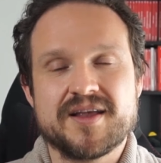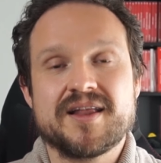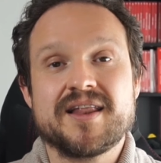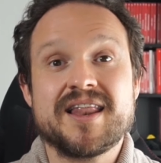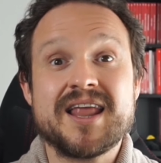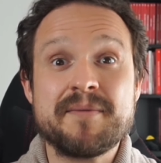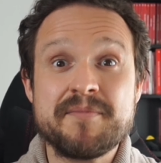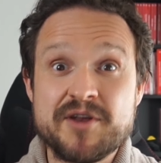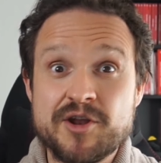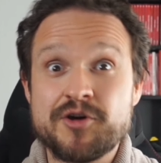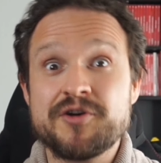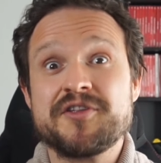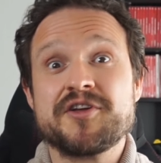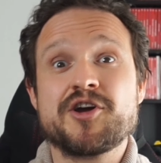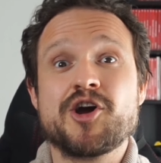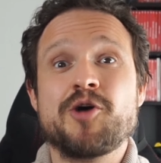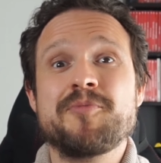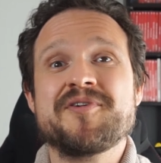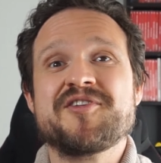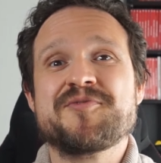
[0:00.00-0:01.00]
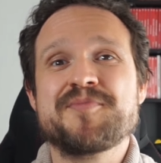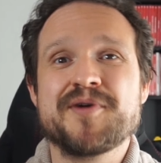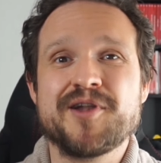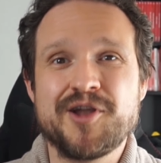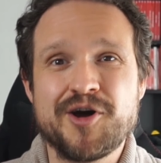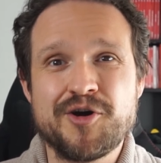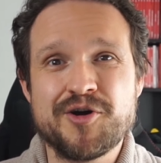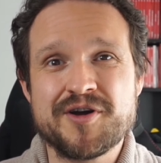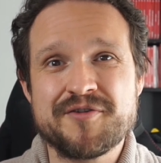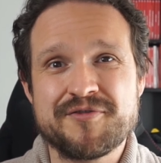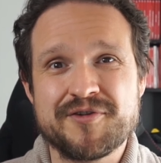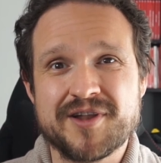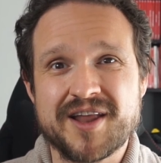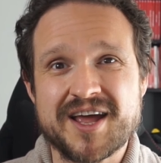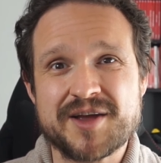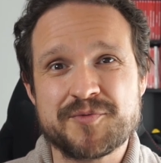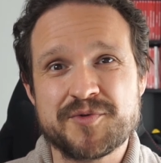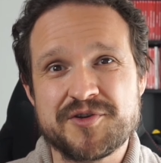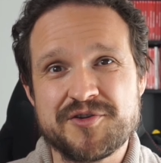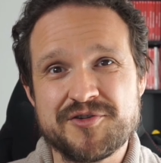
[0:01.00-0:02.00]
Let me know in the comments below if you
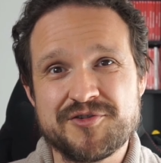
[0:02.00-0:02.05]
like what